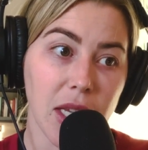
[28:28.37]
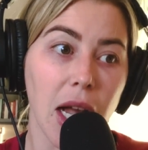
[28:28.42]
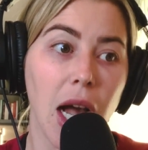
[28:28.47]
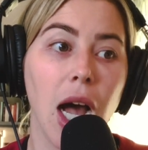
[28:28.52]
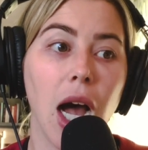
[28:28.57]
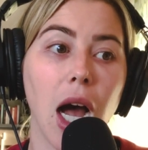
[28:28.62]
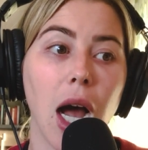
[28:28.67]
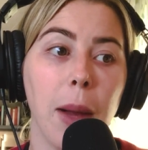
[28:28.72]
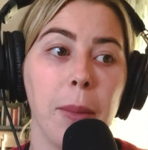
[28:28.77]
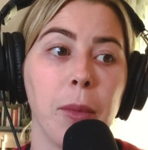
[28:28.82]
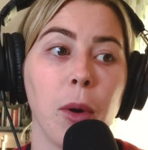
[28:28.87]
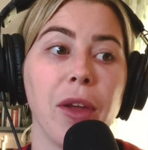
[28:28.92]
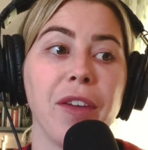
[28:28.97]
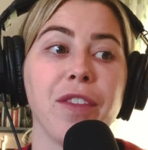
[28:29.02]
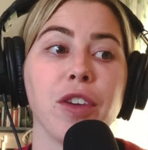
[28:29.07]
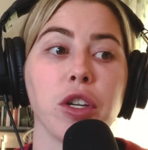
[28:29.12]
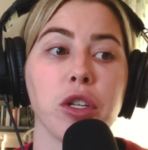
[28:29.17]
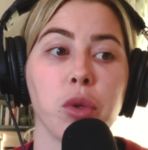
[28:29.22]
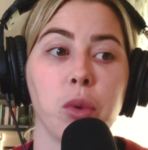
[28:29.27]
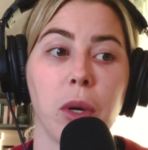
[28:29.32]

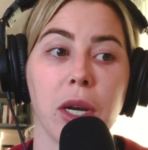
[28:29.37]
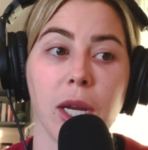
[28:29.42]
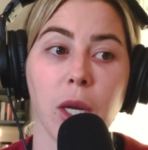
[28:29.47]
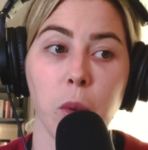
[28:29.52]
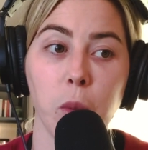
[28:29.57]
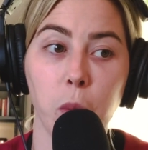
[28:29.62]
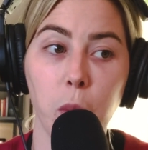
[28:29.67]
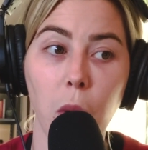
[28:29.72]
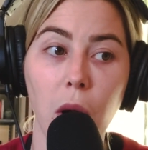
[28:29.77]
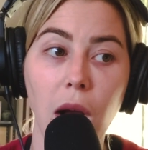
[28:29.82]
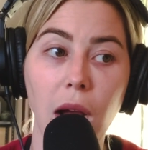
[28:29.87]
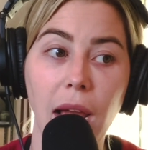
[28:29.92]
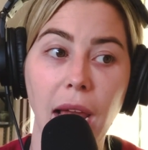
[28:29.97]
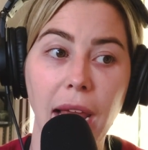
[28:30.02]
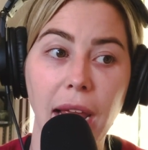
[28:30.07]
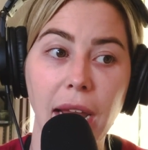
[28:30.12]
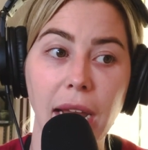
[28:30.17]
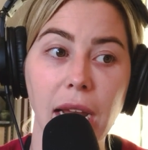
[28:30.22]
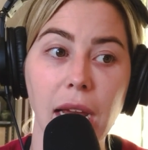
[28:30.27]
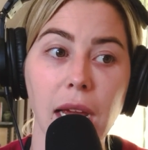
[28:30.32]
If you're
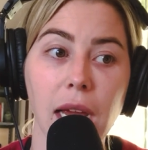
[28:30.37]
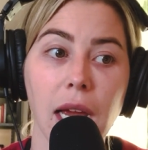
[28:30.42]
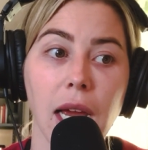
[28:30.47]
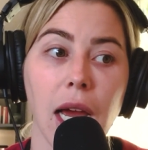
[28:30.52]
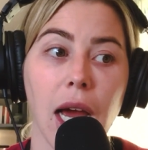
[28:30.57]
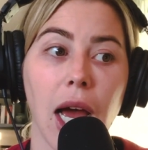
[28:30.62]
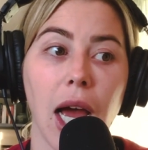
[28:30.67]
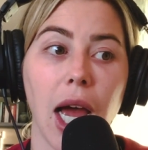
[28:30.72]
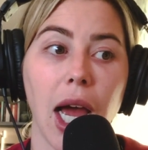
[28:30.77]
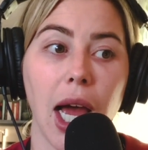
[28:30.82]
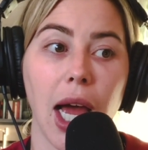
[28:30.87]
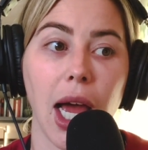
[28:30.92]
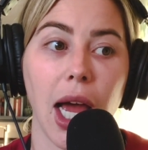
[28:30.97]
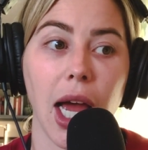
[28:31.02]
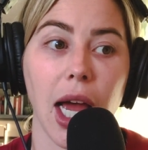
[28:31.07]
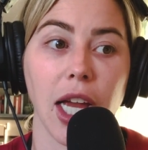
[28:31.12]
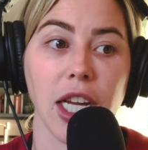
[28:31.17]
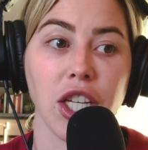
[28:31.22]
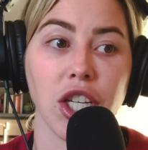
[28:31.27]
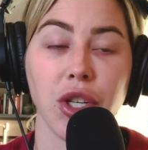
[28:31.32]
21,
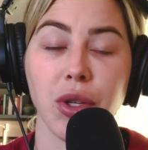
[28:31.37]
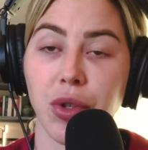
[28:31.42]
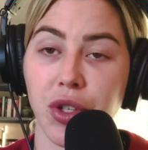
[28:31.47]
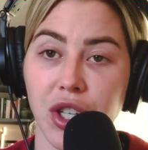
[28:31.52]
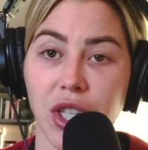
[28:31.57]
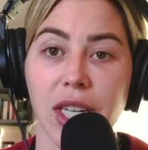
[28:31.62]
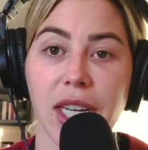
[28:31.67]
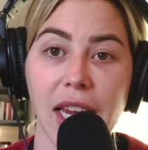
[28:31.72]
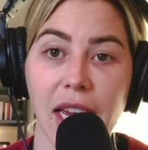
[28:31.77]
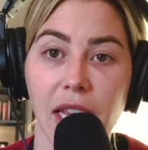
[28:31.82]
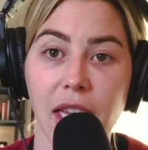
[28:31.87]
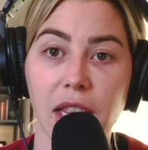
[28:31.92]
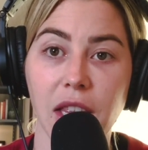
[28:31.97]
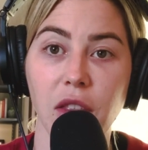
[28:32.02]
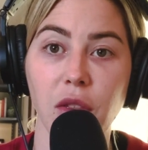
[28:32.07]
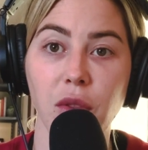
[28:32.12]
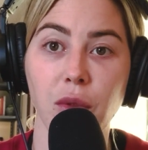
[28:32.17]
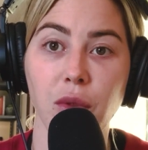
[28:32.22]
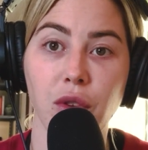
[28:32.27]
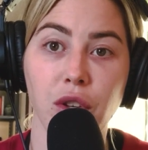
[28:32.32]
you should get
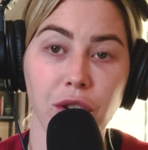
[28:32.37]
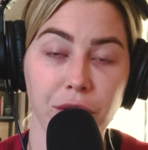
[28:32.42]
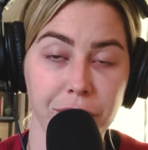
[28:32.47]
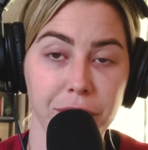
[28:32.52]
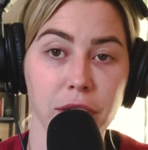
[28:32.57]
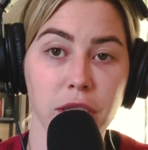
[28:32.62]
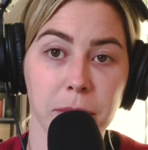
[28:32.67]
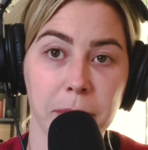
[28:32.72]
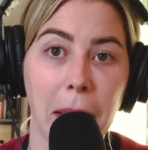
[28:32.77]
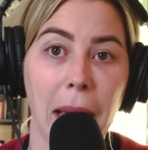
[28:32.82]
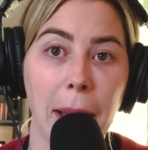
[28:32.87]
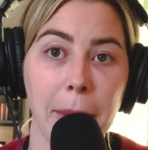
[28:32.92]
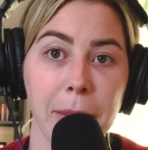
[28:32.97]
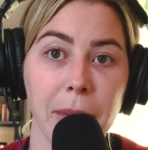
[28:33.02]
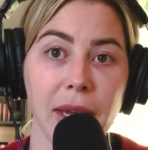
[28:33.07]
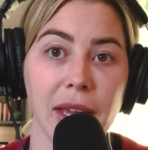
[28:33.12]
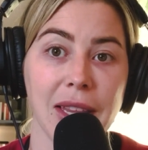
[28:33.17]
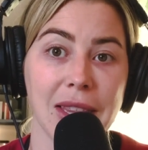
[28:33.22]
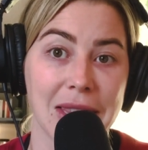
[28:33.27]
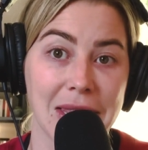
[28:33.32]
your first Pap
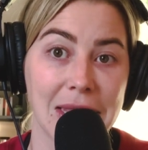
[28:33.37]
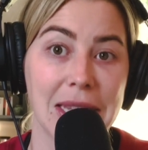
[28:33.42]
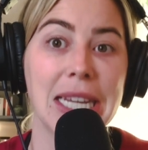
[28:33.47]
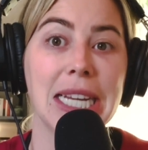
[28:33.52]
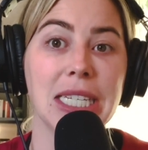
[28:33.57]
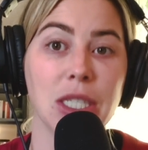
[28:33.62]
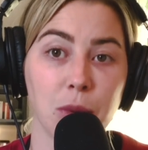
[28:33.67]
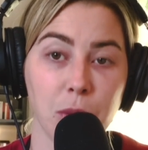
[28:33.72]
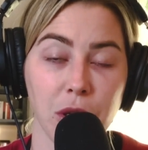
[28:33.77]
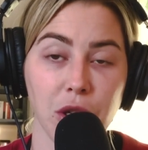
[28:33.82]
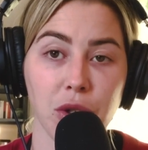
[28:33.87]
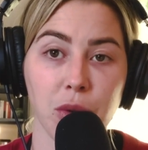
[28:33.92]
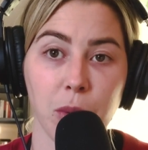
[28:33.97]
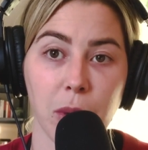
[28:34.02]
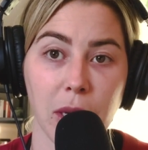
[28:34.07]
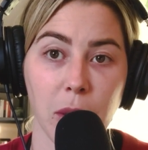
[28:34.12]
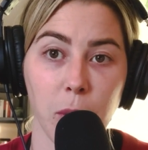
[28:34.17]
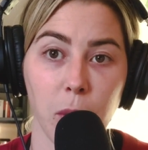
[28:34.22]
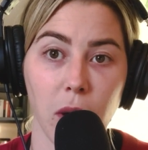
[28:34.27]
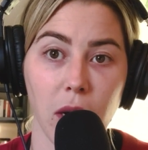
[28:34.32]
at least when you're
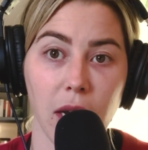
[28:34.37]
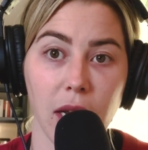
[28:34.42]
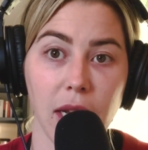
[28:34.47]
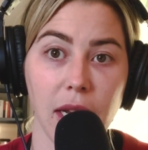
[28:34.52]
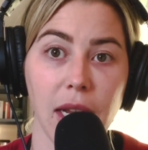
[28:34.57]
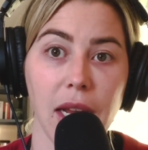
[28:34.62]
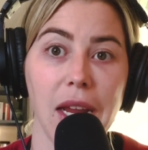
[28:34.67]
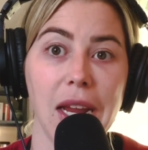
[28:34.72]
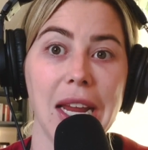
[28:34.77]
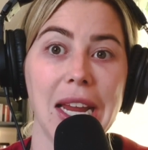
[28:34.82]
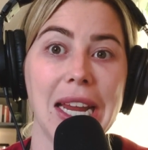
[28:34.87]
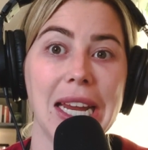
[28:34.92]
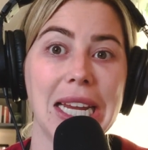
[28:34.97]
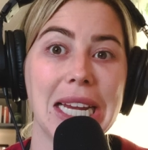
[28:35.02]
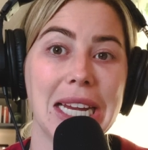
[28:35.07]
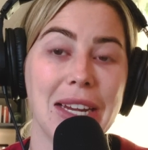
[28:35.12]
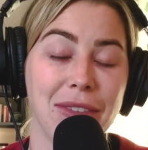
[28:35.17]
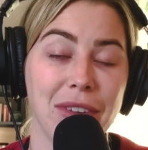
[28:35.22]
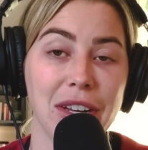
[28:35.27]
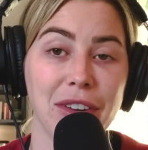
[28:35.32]
21,
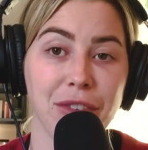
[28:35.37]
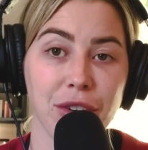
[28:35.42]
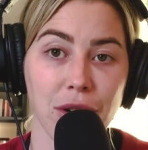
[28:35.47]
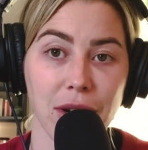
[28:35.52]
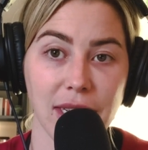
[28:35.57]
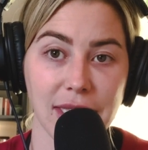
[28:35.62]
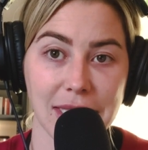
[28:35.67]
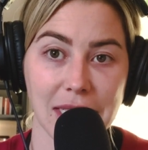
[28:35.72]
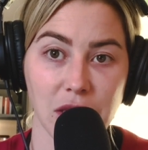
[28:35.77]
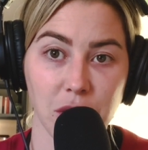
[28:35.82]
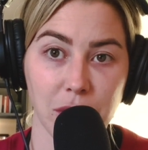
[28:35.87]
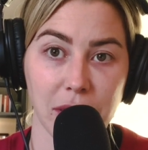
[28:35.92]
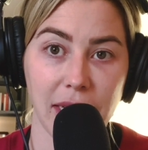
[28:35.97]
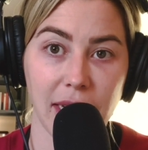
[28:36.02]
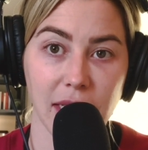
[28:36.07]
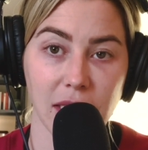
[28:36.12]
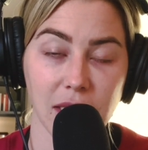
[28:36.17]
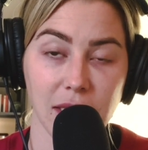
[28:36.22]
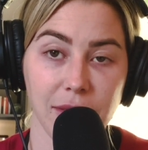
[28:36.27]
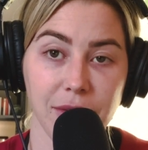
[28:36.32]
even if you're not sexually
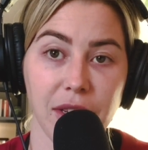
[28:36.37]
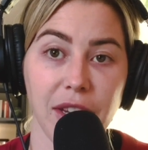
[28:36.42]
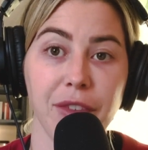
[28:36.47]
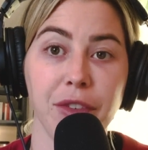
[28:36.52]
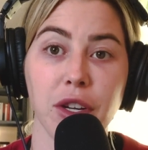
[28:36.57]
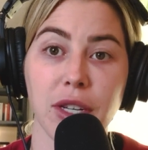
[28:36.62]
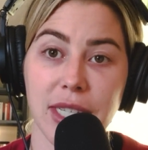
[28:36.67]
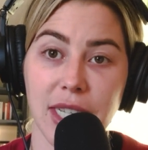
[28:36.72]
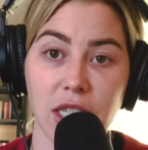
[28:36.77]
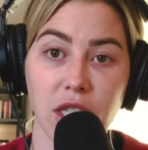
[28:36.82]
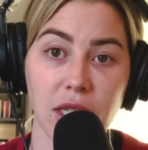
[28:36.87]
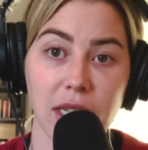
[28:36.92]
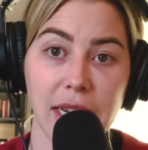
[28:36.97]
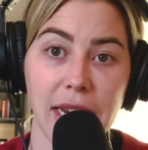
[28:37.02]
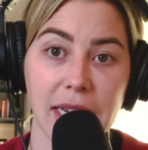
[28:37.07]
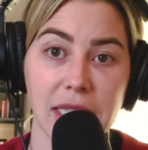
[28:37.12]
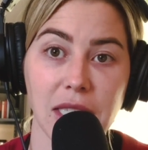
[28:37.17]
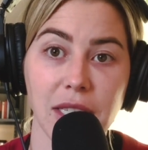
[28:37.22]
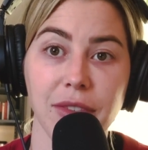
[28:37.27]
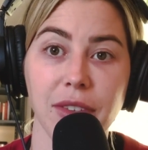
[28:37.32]
active. If you're sexually
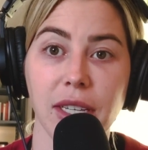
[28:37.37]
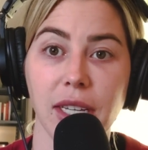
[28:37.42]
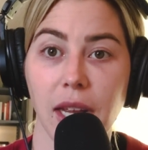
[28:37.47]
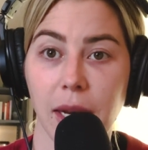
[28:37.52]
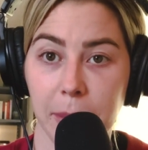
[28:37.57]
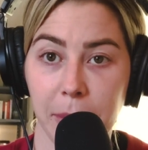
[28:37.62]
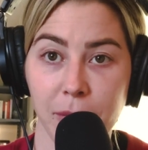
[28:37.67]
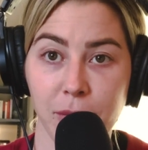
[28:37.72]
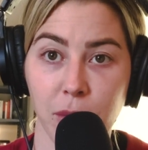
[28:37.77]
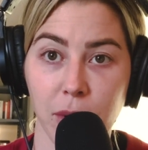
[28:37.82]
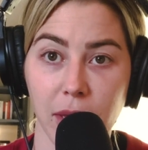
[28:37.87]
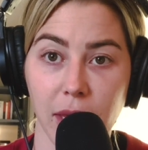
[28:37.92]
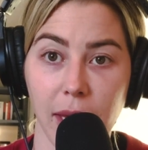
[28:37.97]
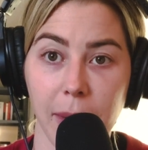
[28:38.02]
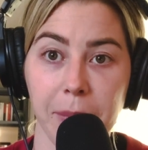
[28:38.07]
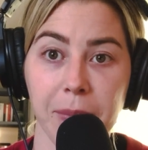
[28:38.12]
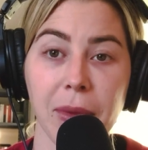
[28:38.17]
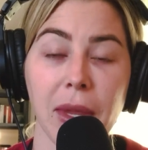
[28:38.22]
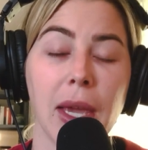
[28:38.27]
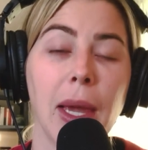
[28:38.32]
active, get it before
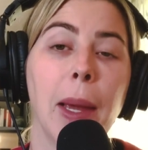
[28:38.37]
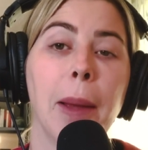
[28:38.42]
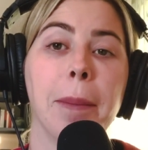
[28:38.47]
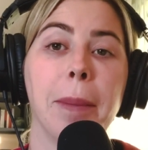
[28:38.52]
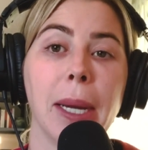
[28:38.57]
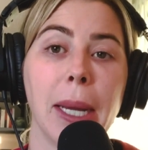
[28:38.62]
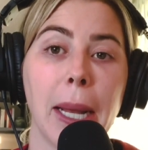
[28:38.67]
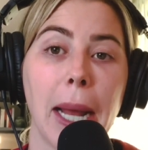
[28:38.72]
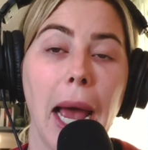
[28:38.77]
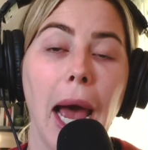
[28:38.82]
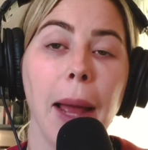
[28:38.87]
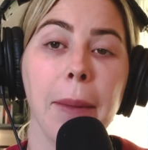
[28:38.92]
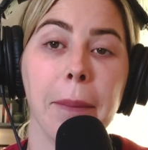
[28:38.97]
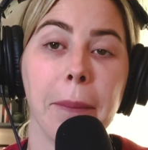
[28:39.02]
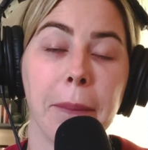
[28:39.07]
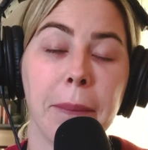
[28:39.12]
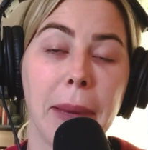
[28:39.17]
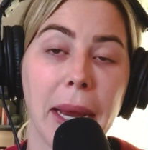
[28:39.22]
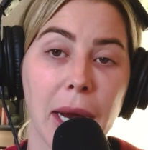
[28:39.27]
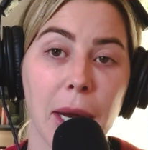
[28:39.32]
then. But at
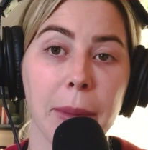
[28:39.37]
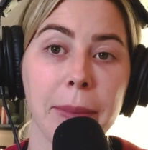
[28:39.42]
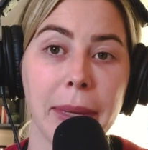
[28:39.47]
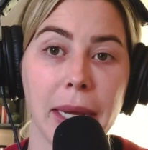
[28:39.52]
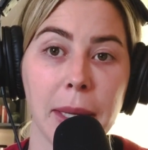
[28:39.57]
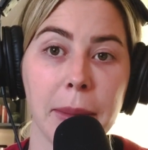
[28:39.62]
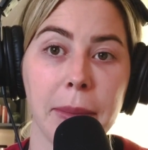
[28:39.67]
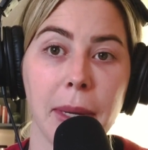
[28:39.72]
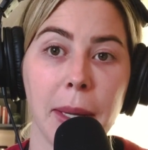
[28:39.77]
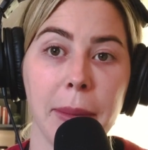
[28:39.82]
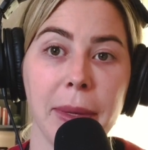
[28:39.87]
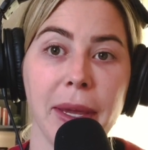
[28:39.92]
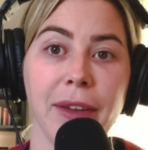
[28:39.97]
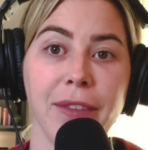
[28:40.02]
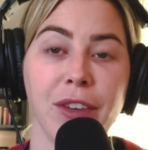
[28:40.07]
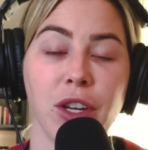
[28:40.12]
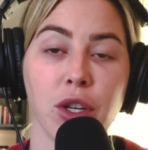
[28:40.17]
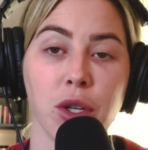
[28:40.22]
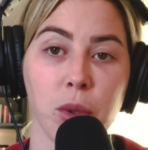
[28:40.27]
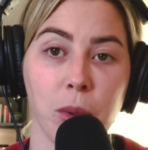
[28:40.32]
bare minimum,
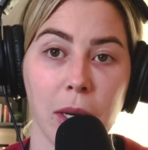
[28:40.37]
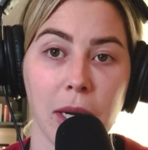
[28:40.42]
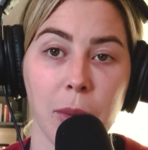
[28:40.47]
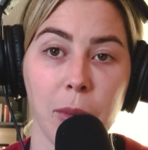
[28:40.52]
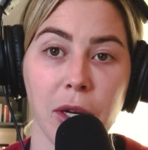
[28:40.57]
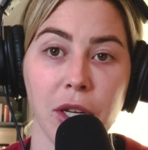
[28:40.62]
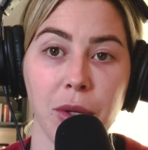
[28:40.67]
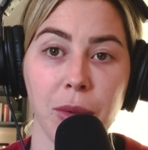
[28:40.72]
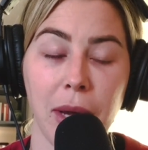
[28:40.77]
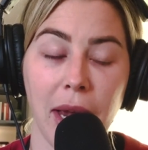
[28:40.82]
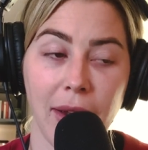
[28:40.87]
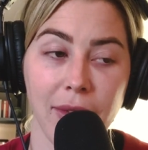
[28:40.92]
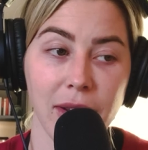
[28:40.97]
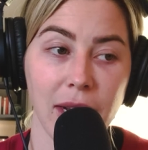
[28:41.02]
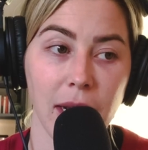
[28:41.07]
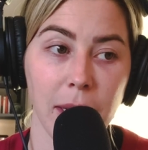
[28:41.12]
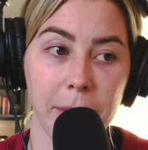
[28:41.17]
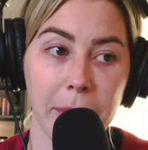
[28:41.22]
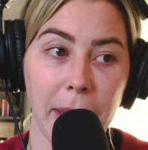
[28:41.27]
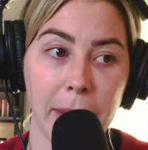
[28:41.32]
if you're 21 and you haven't
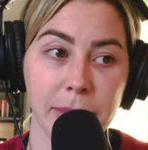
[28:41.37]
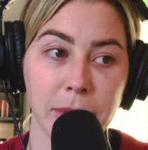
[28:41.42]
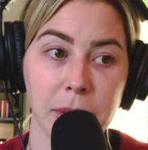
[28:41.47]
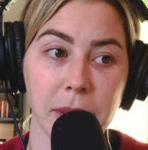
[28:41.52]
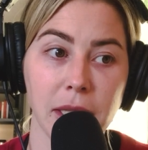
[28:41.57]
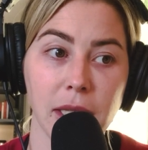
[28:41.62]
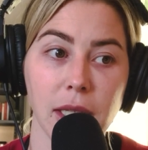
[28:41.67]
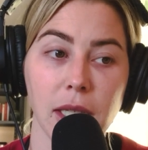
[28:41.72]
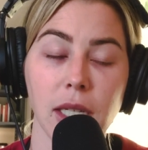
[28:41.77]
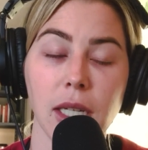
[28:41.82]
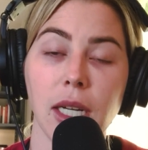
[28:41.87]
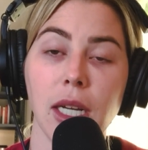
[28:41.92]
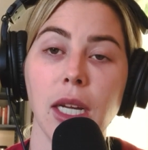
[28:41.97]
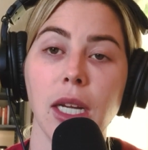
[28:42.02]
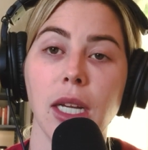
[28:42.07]
had a Pap smear,